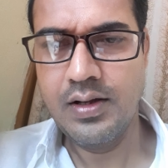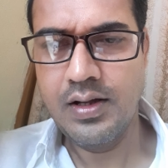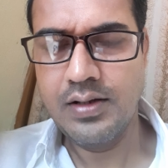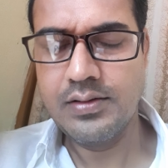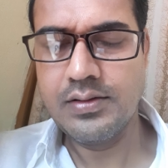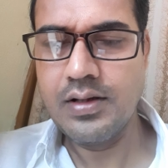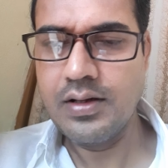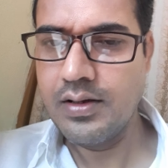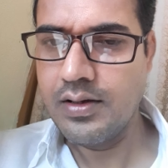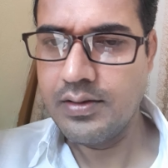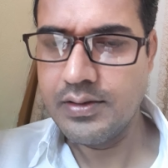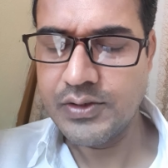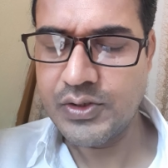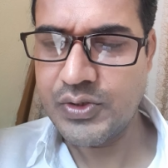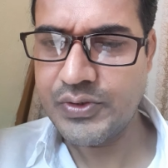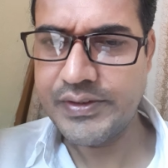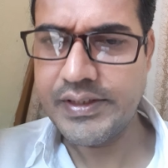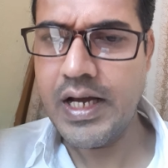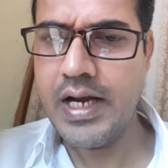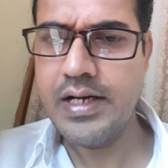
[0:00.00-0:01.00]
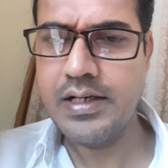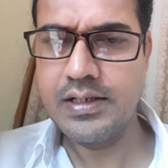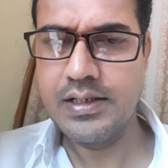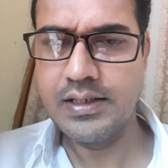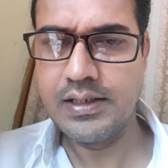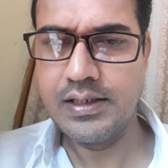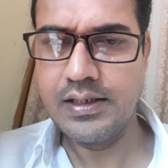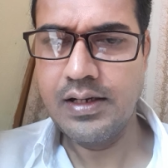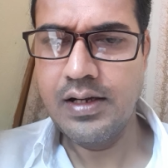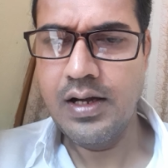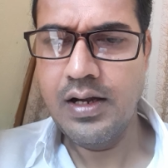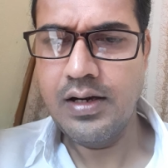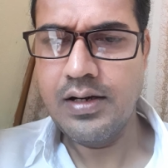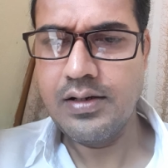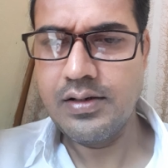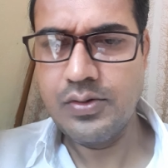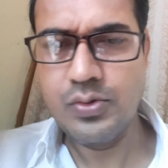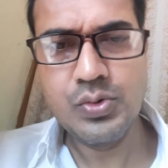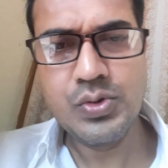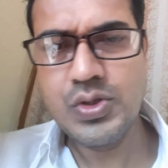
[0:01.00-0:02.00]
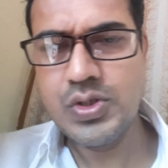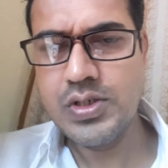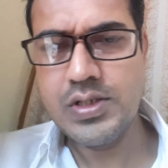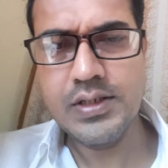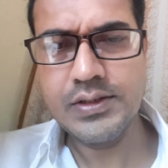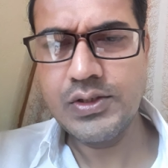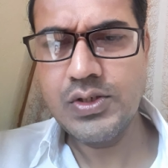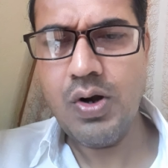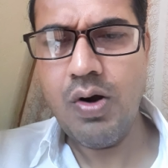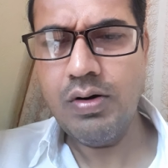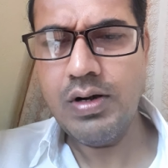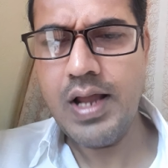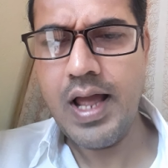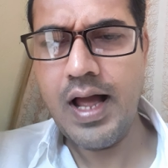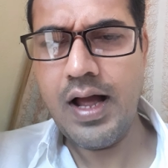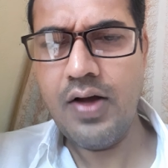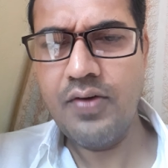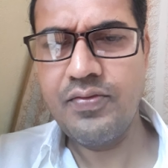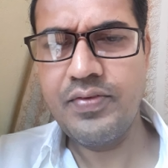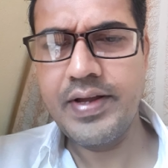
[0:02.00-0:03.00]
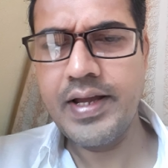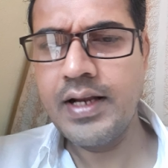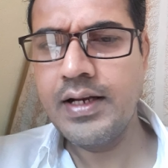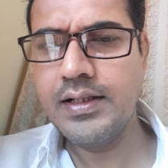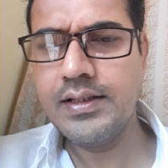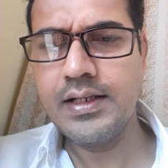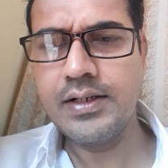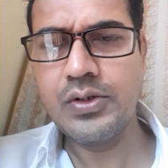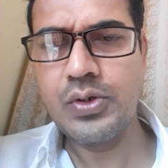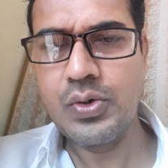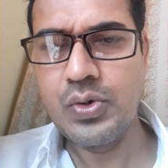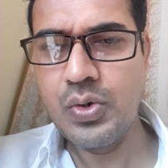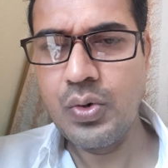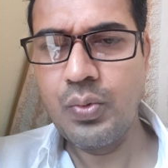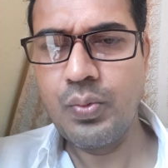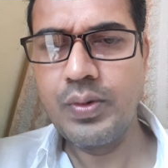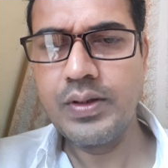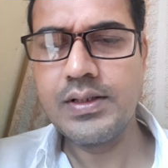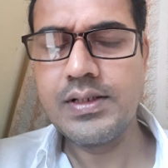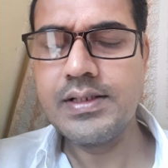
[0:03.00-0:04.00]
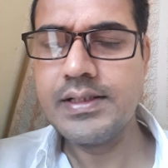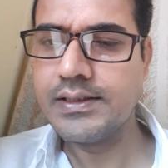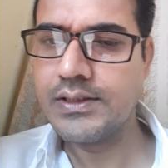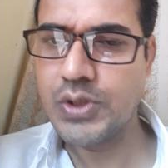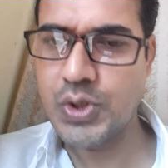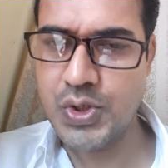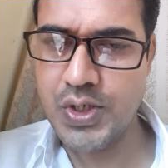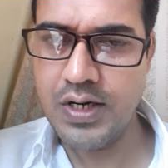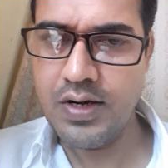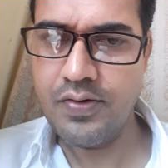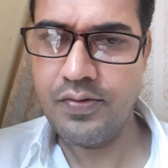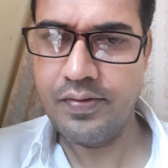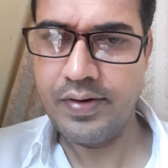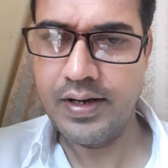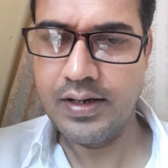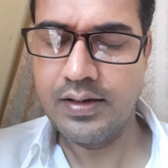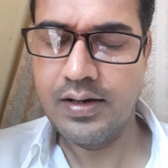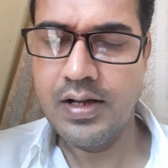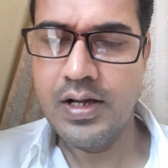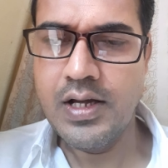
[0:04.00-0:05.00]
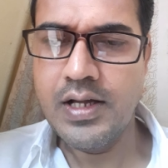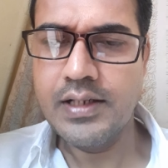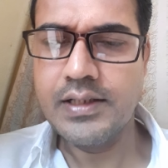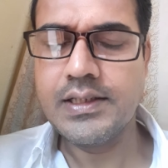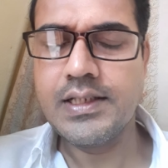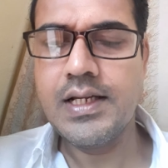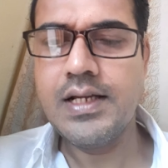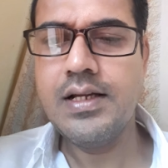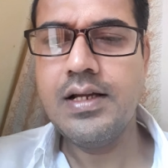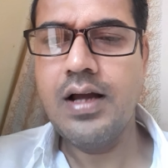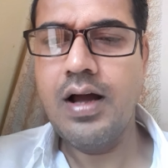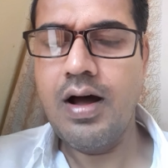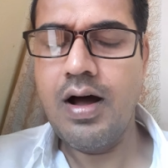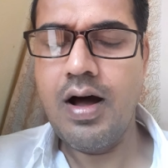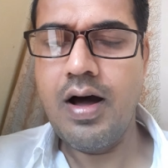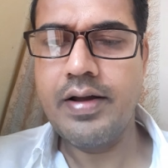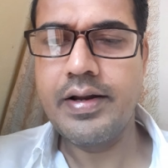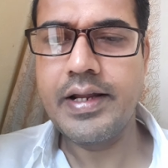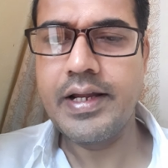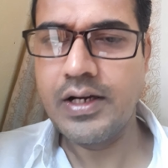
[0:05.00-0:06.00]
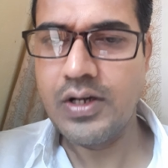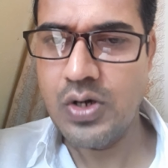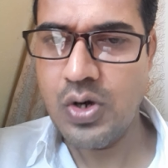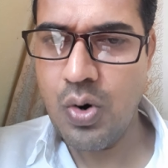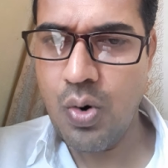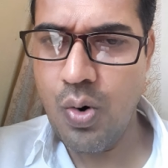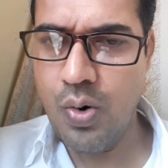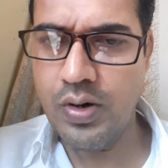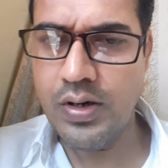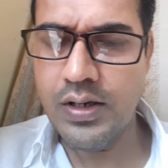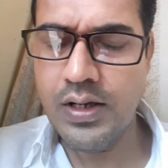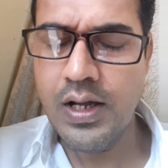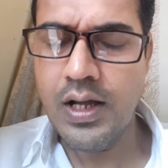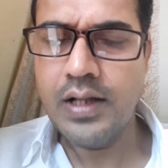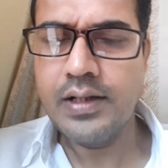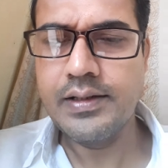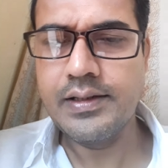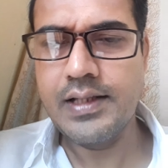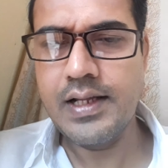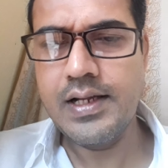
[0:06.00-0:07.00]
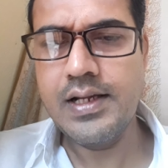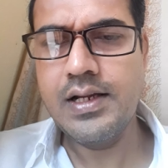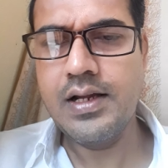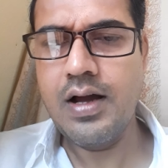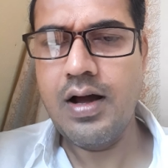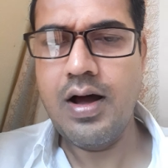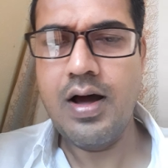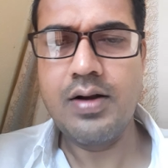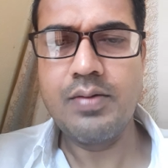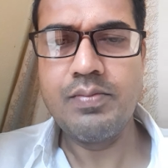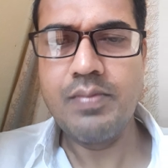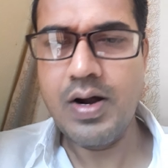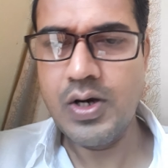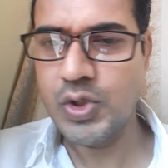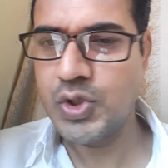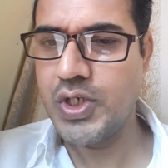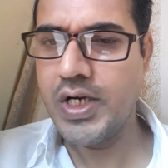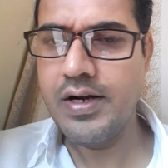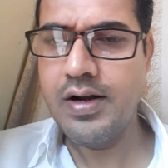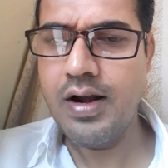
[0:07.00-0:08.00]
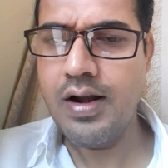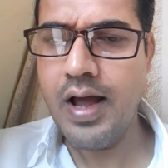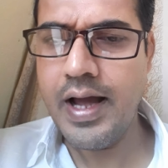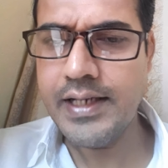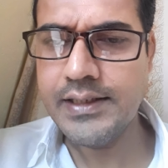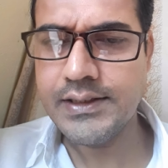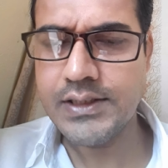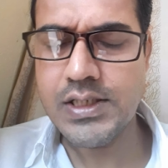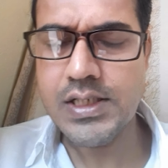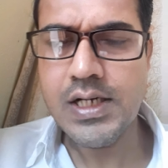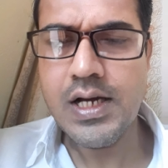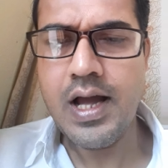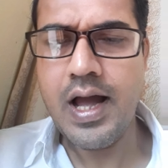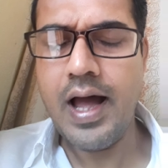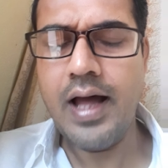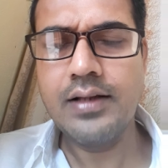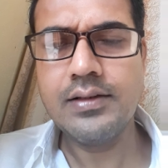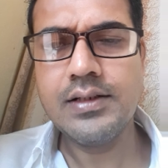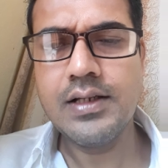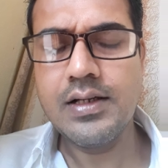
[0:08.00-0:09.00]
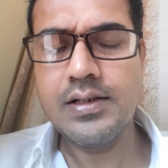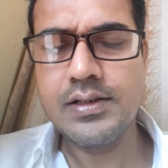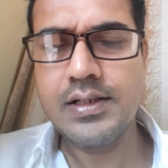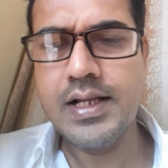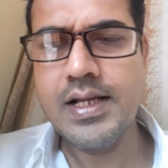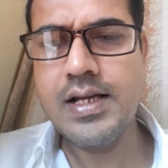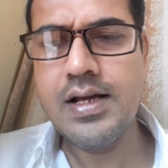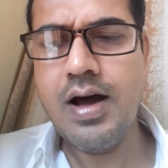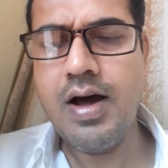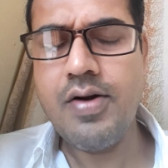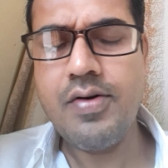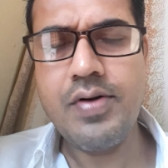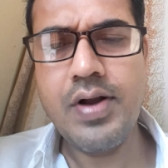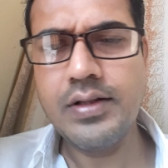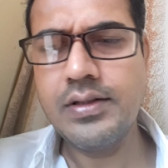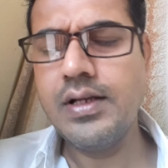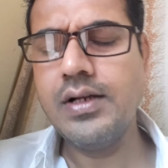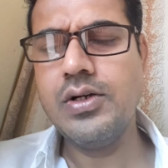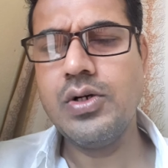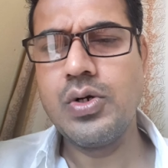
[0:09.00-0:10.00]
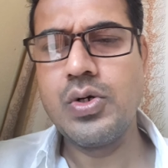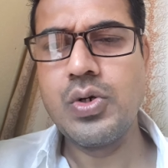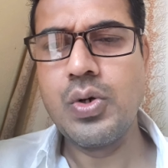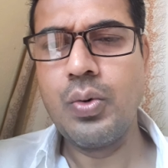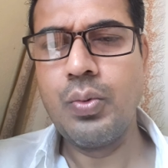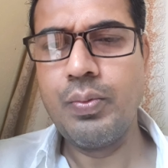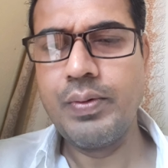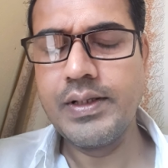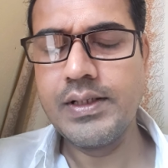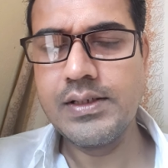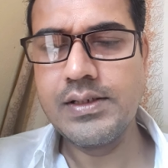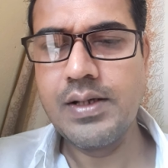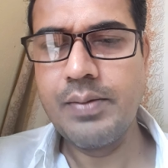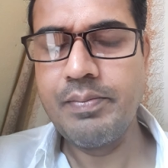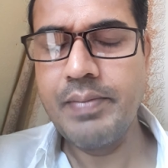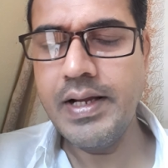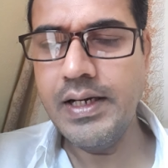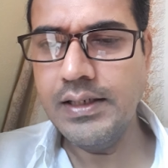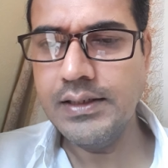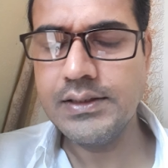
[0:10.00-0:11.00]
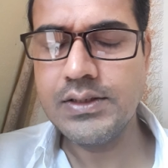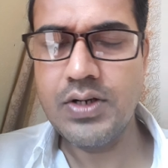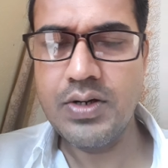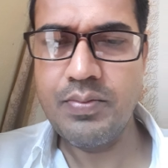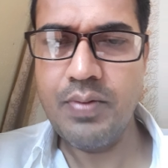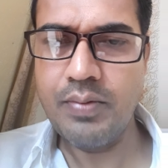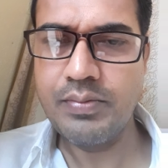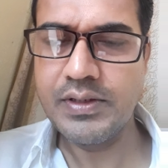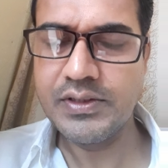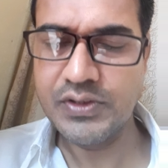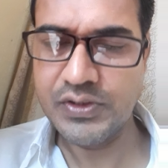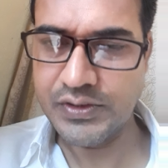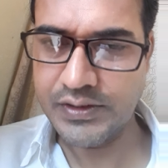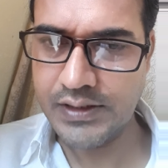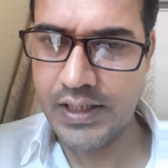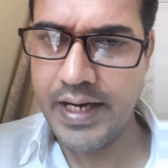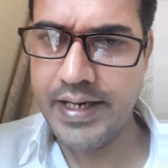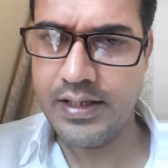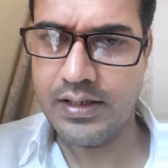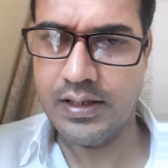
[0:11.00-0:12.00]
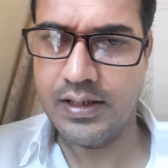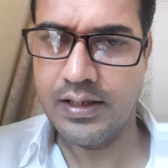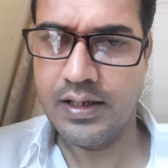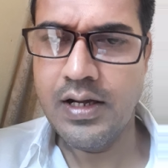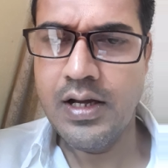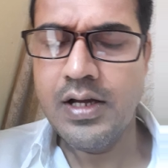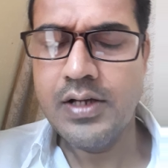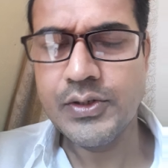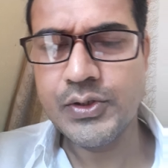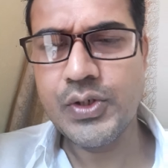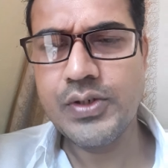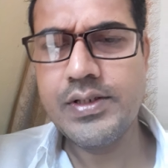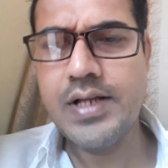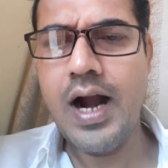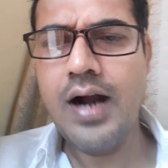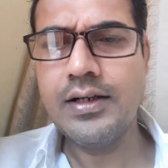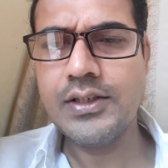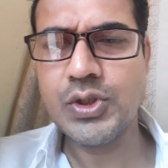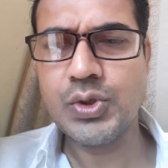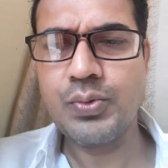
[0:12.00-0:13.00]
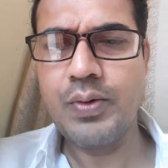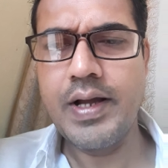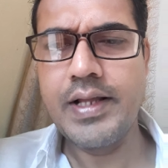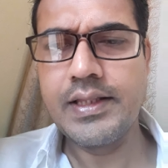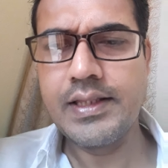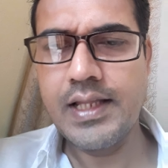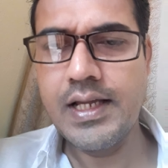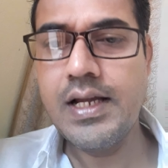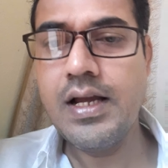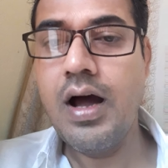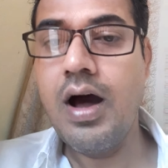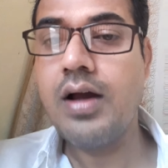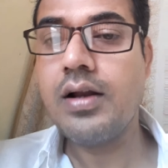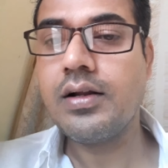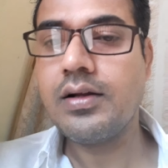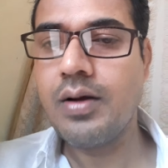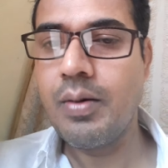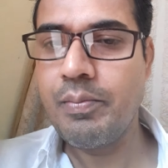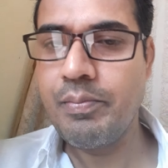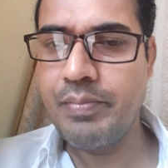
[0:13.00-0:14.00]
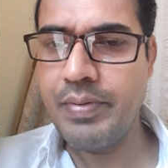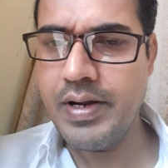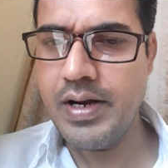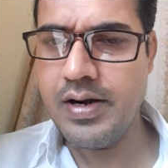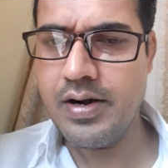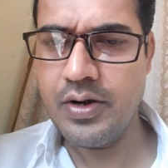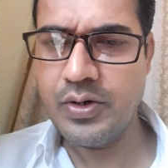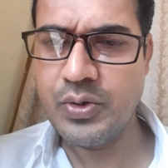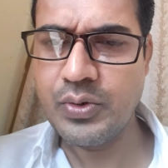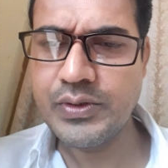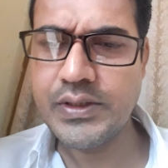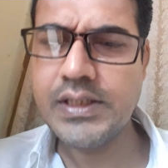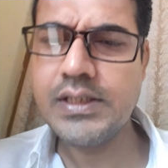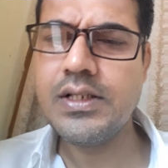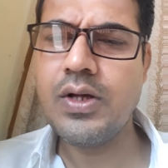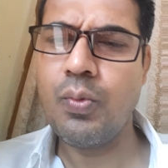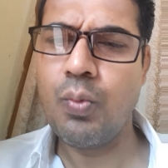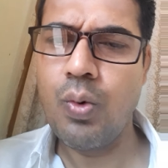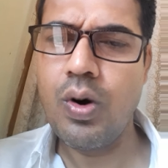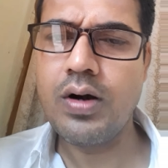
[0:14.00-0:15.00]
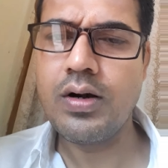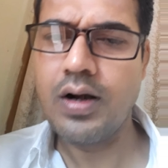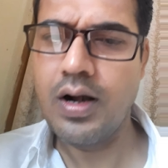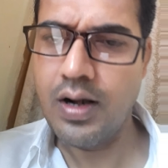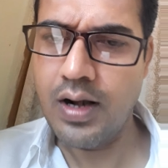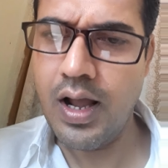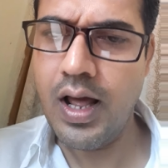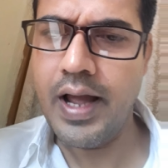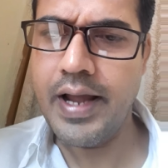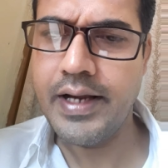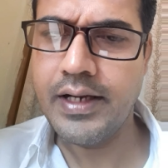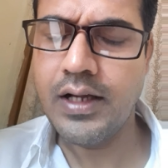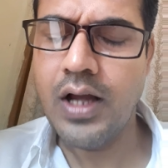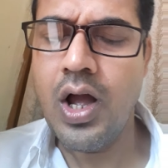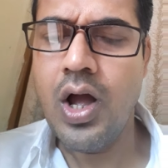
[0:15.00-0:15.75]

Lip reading: The society does not have anything to do with these children. They are ignored, they are marginalized, and they are nothing to do with the mainstream of the society. So that's why they are compared using the word like